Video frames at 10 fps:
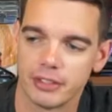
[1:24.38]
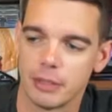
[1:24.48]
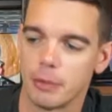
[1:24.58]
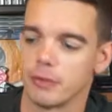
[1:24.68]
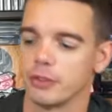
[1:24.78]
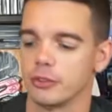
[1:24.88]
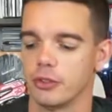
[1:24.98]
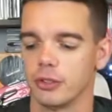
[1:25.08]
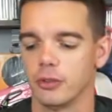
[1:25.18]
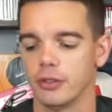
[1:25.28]
up over in
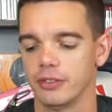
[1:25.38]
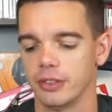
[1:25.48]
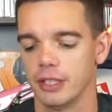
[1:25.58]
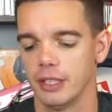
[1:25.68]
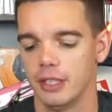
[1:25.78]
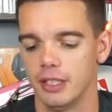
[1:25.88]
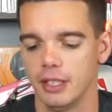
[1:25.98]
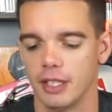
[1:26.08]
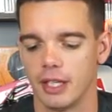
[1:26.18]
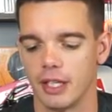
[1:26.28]
Tokyo recently.
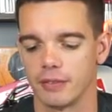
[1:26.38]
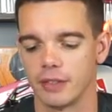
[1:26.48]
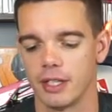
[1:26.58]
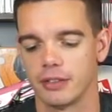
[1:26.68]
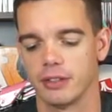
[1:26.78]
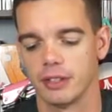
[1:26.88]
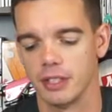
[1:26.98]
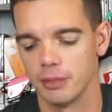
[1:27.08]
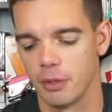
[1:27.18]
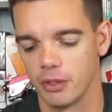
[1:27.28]
I've got the
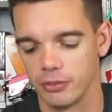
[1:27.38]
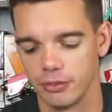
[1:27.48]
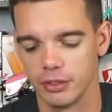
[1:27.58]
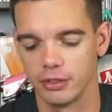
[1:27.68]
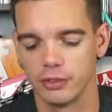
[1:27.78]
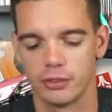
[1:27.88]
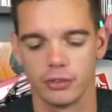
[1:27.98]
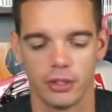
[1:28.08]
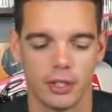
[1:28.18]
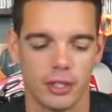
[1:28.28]
Kingdom Hearts figures,
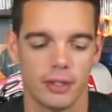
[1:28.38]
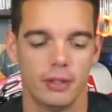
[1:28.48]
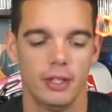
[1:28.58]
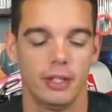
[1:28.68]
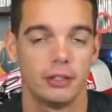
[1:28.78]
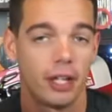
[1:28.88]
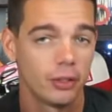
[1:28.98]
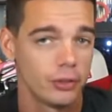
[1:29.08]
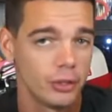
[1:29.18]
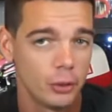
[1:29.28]

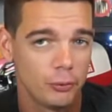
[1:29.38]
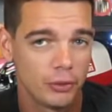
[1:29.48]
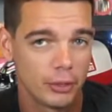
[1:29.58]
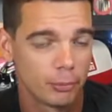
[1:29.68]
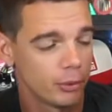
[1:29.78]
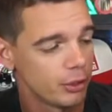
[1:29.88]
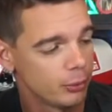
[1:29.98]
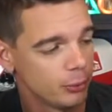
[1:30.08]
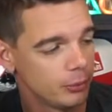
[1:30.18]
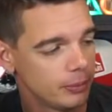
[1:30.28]
Donald and Goofy, pretty
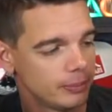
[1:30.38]
cool.